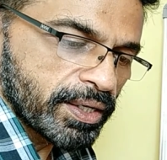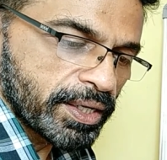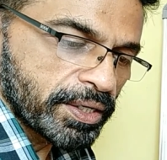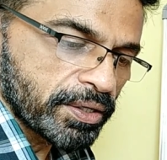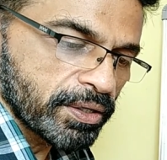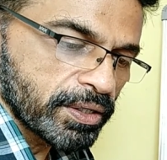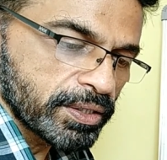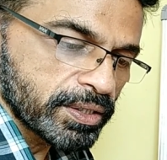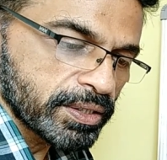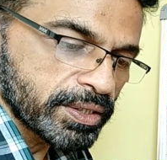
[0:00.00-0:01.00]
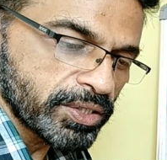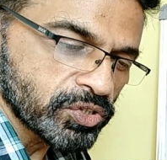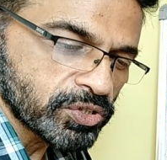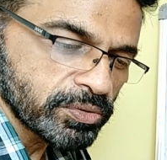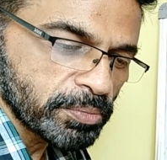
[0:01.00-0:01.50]
And in the
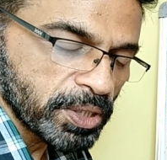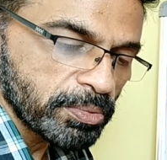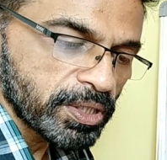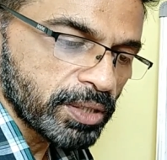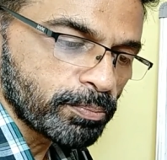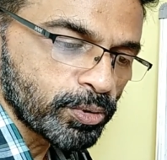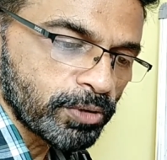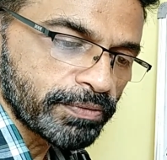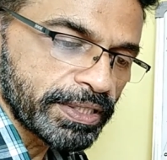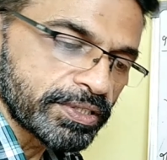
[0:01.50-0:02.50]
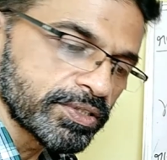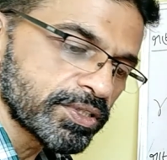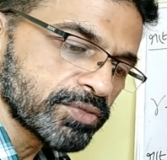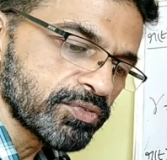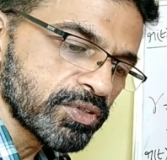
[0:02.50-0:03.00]
next maybe couple of
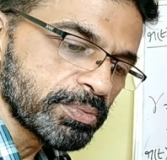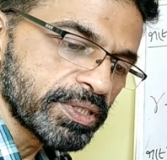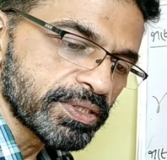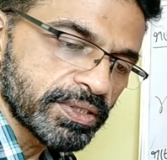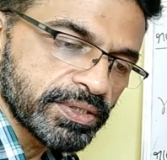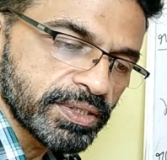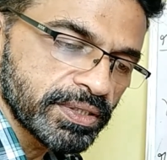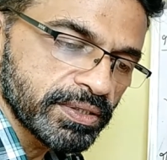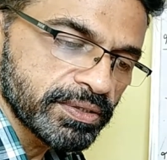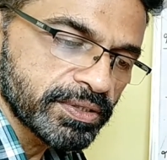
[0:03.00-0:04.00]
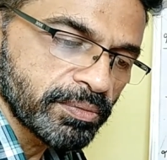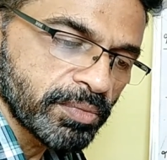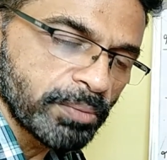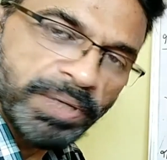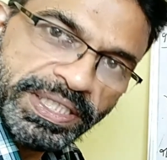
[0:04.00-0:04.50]
lectures, we'll be discussing
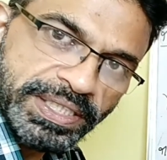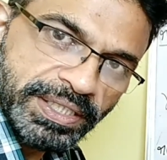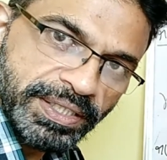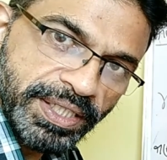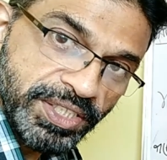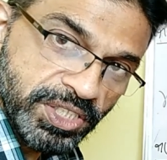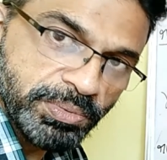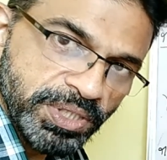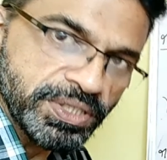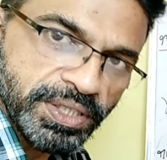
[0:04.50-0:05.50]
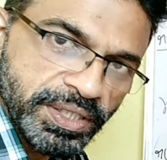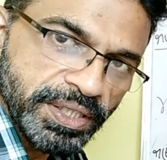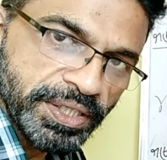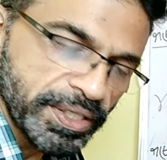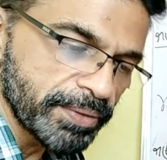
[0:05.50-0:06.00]
some basic estimation
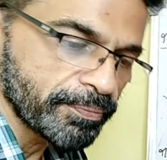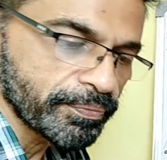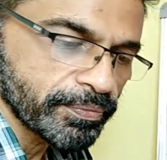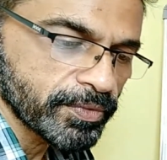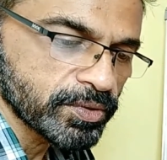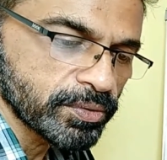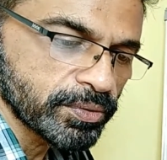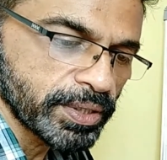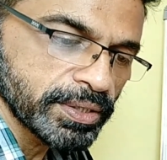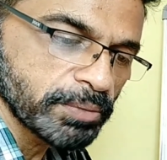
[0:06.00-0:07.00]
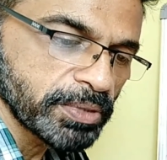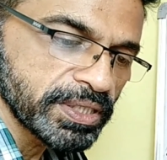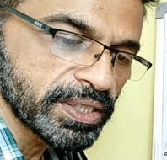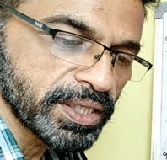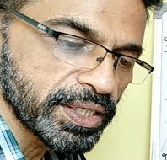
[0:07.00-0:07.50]
theory. So in the
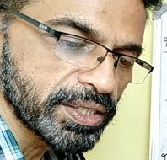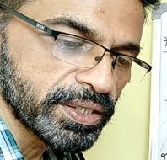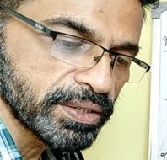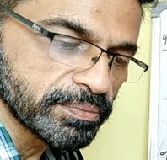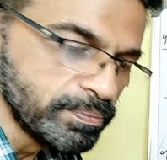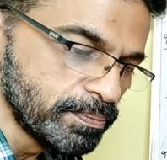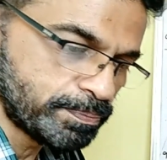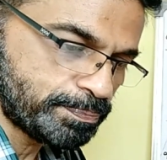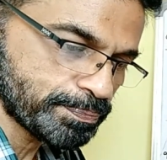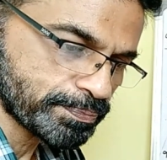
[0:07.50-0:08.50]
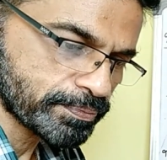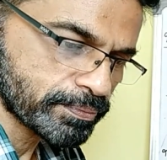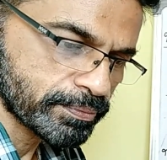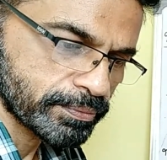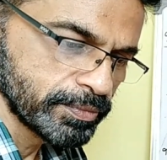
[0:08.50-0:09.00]
beginning, I
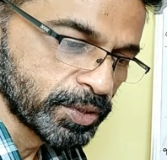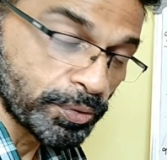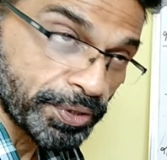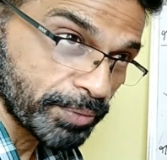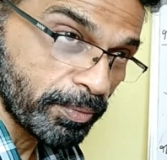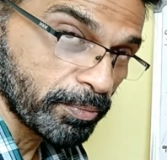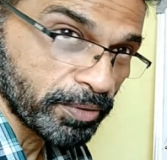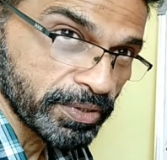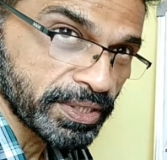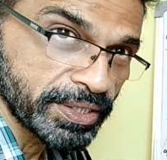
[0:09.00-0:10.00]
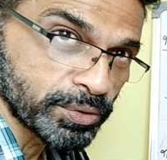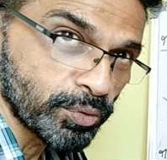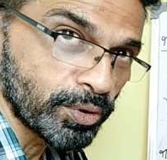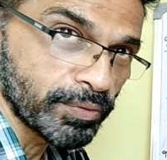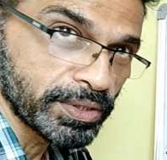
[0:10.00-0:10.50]
don't remember whether I
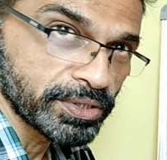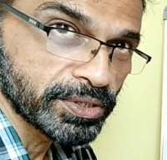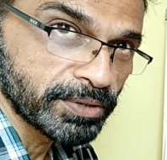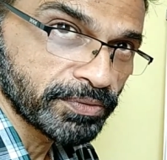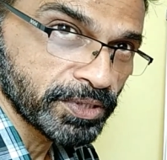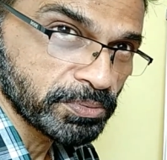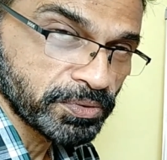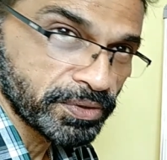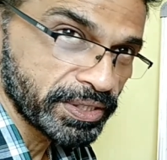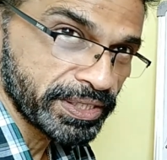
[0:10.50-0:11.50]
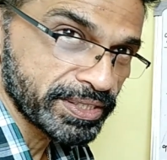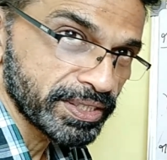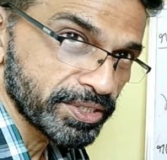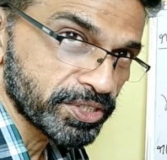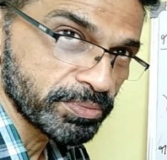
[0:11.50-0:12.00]
told what is the difference between detection
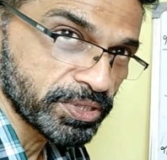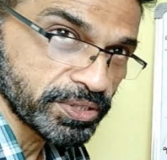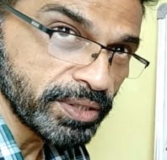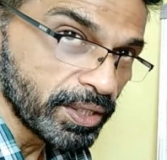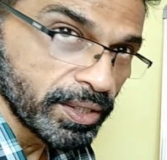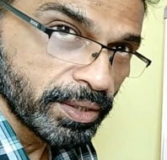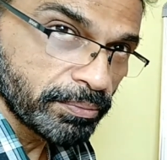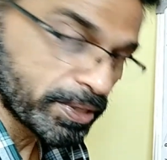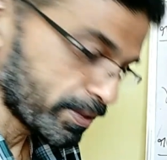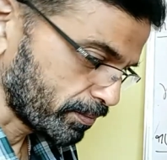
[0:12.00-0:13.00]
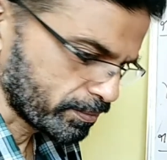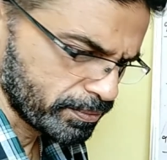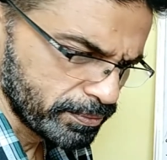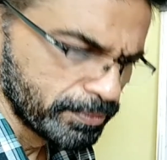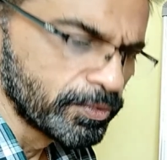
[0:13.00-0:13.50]
and estimation, but
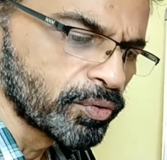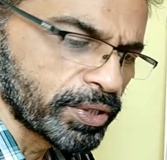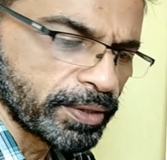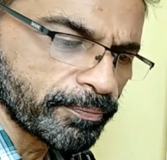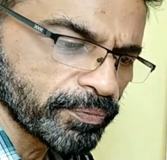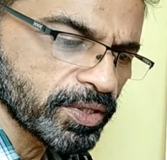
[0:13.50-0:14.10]
okay.